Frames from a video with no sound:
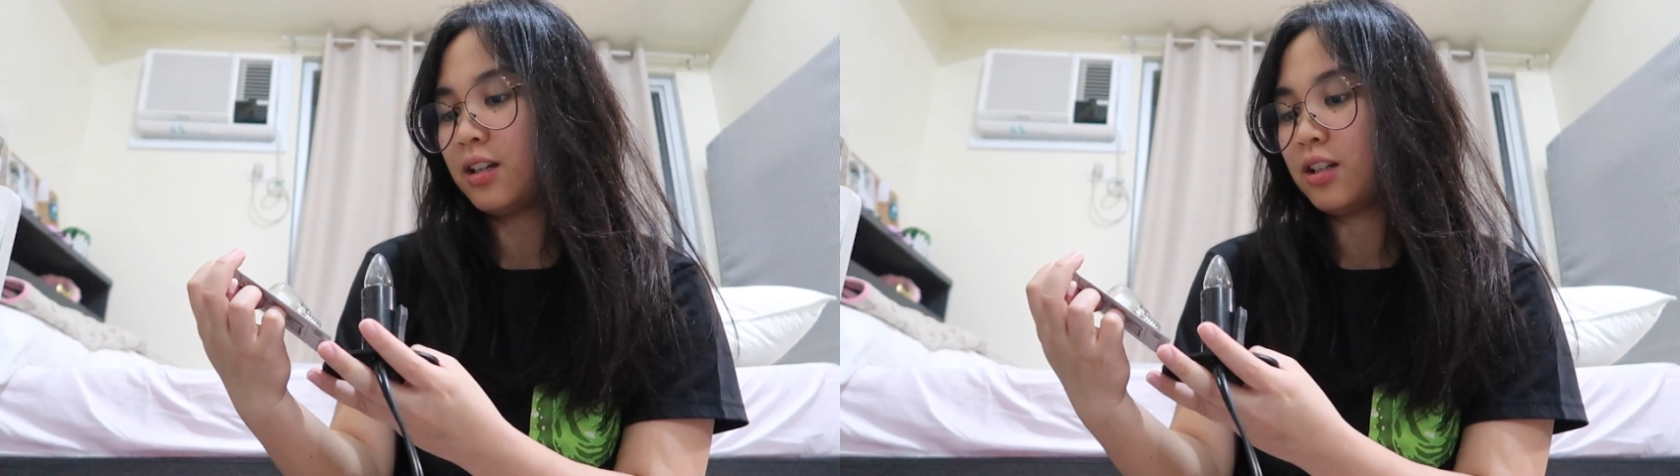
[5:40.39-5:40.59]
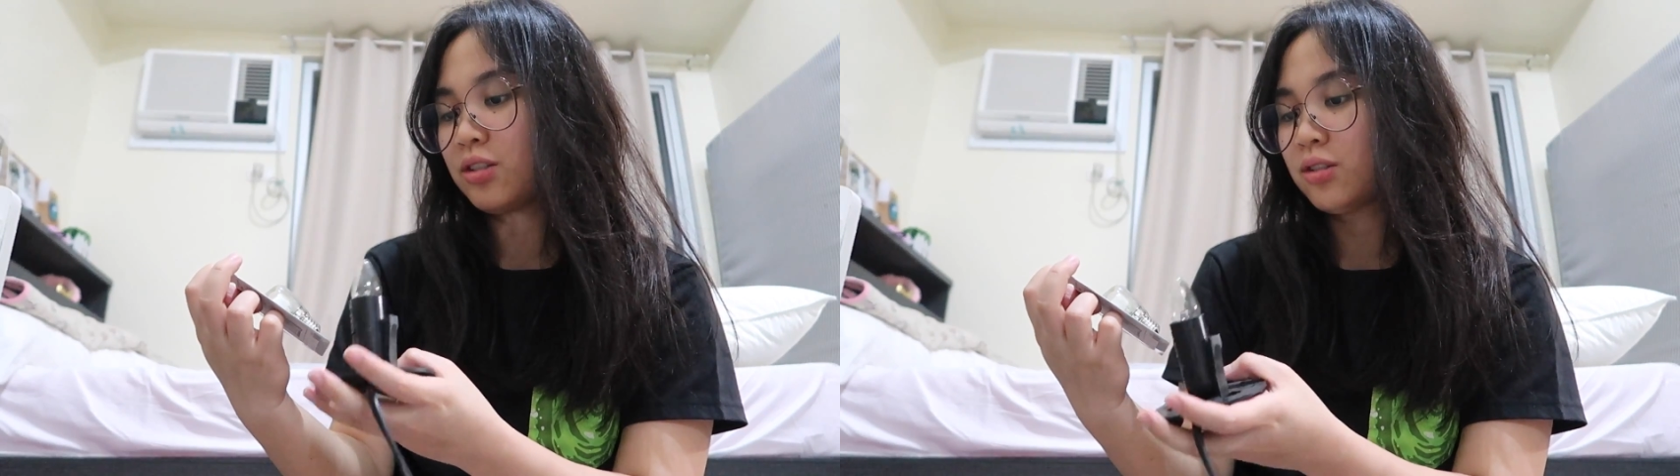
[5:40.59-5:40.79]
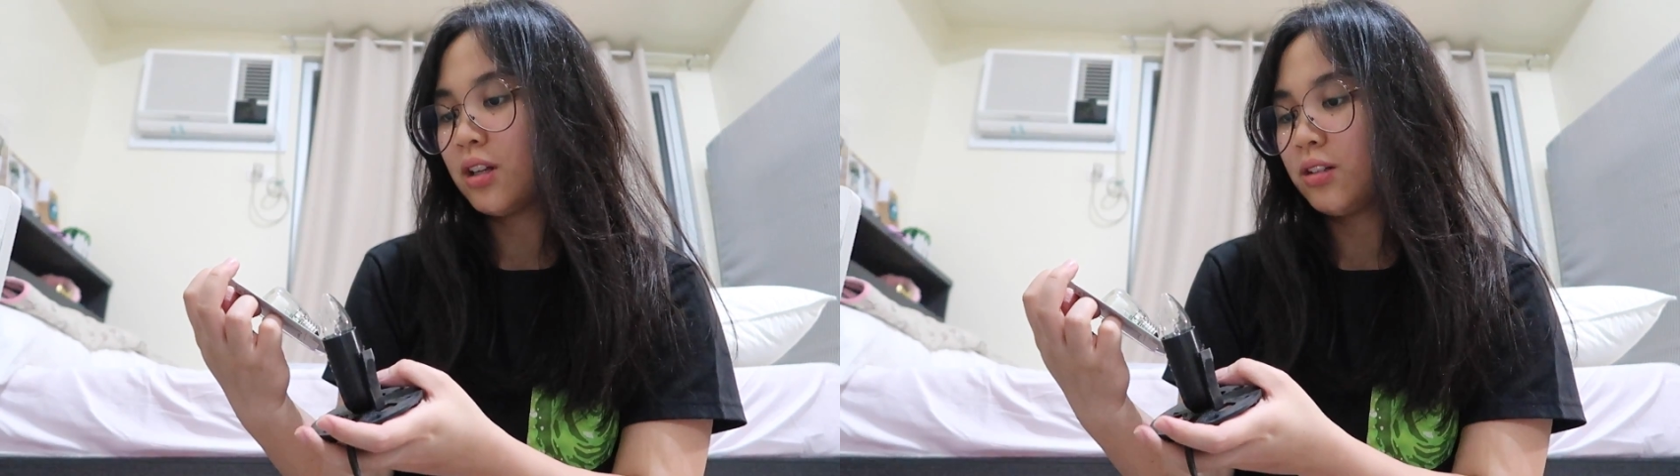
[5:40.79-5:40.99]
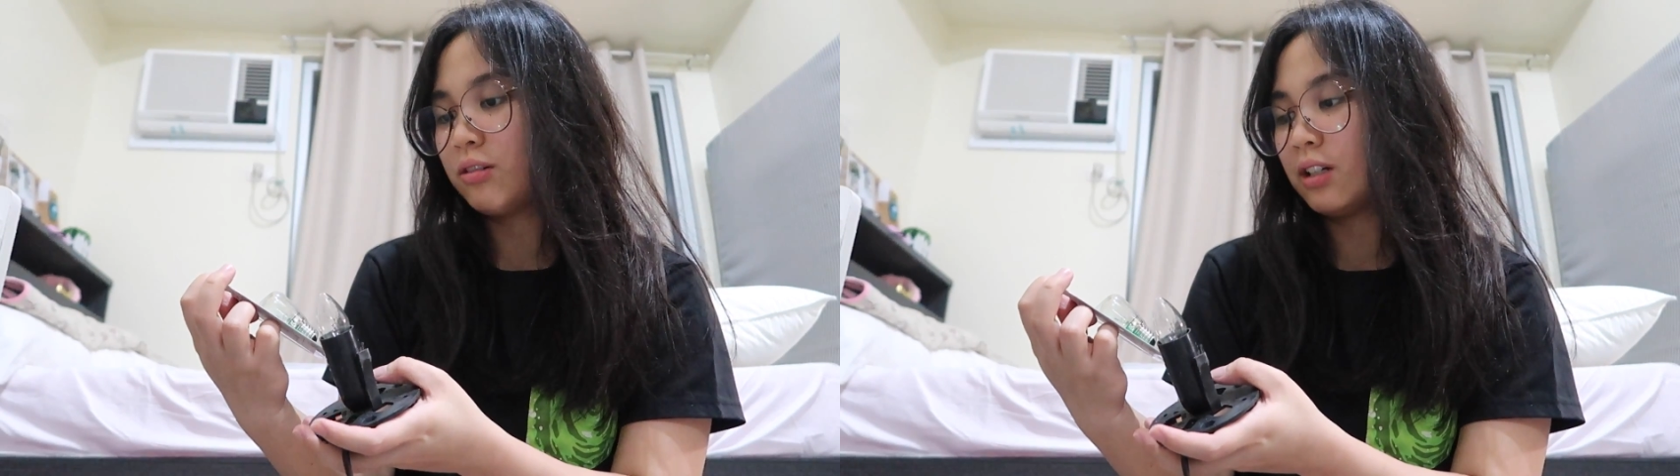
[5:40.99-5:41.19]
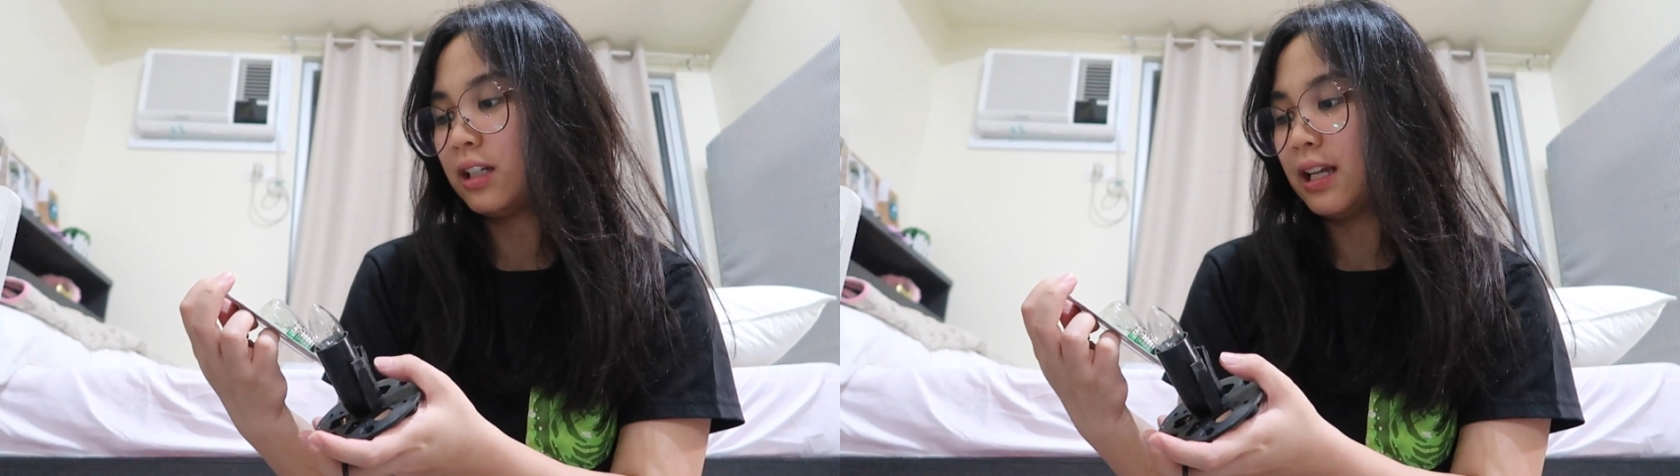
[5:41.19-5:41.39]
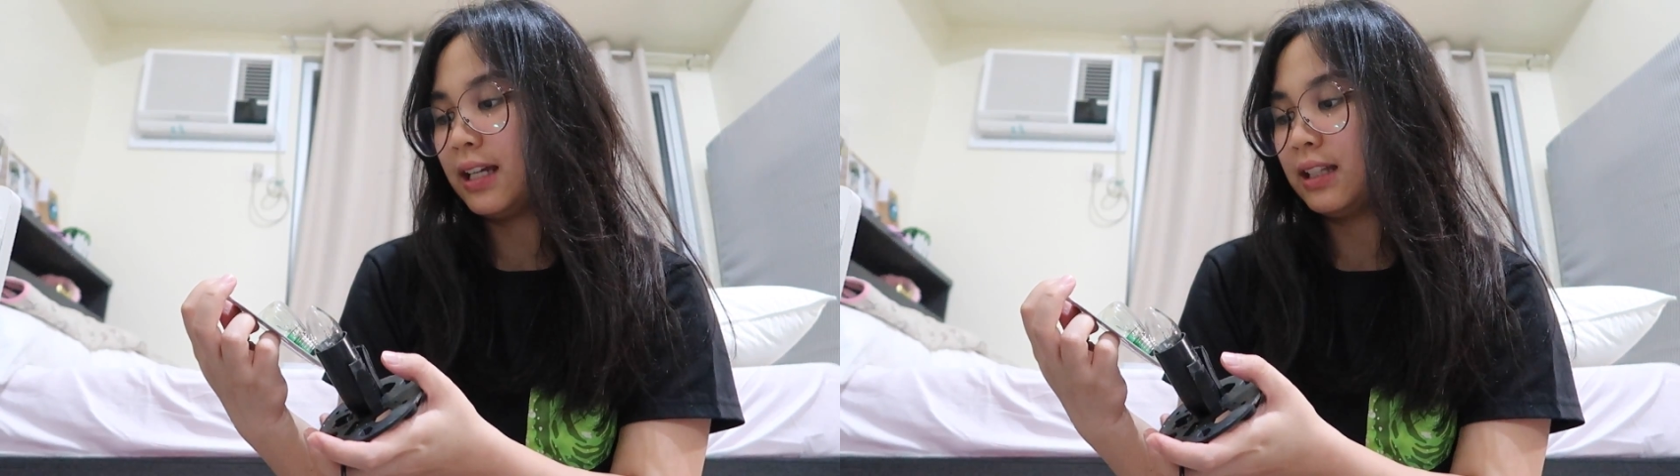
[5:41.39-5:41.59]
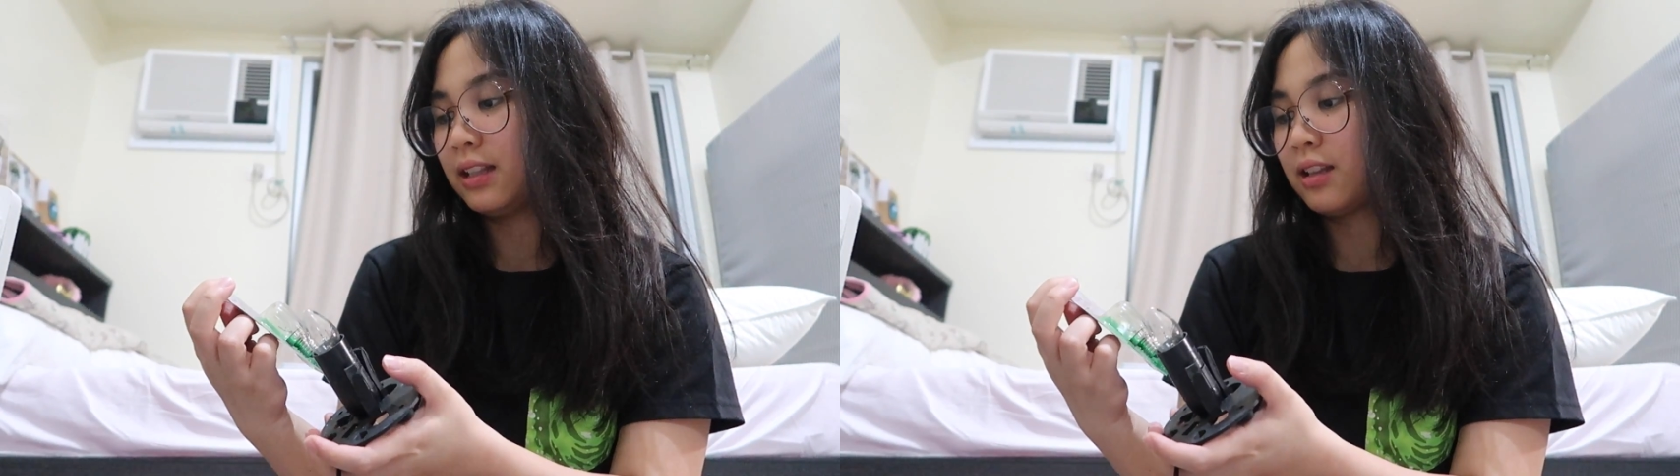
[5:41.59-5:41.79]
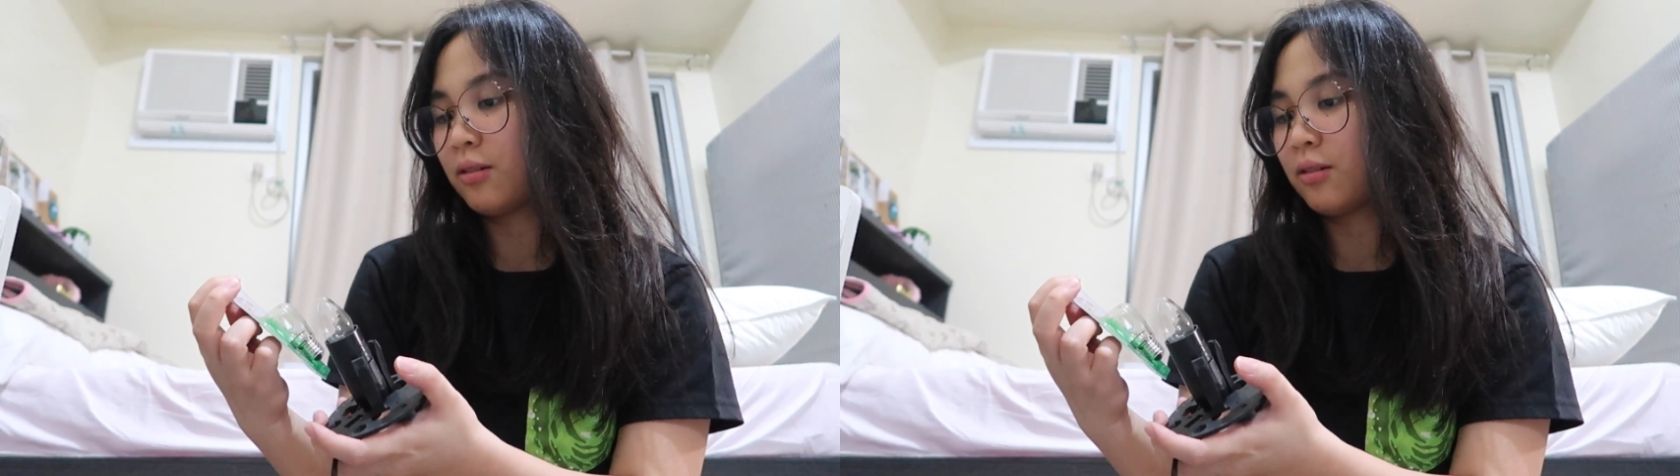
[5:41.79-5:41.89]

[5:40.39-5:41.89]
yung ano ng light.